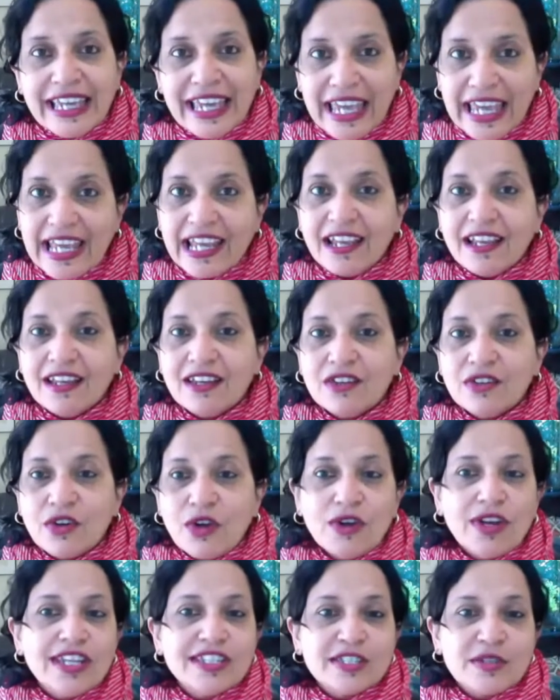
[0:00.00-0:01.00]
king,
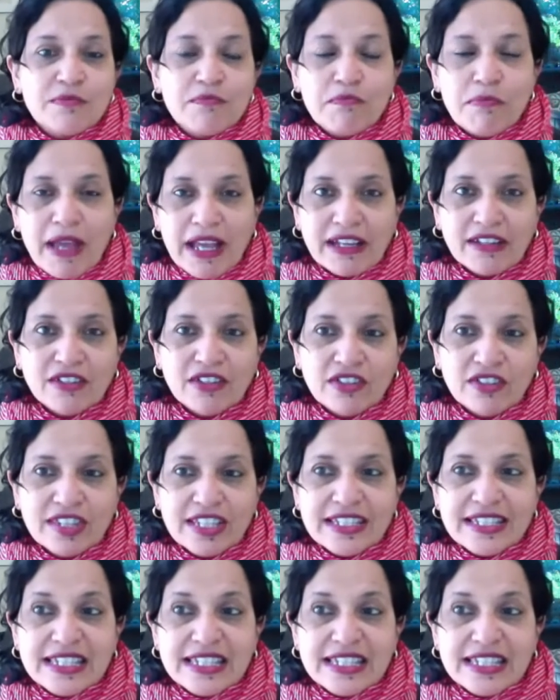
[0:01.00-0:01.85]
not as a beggar.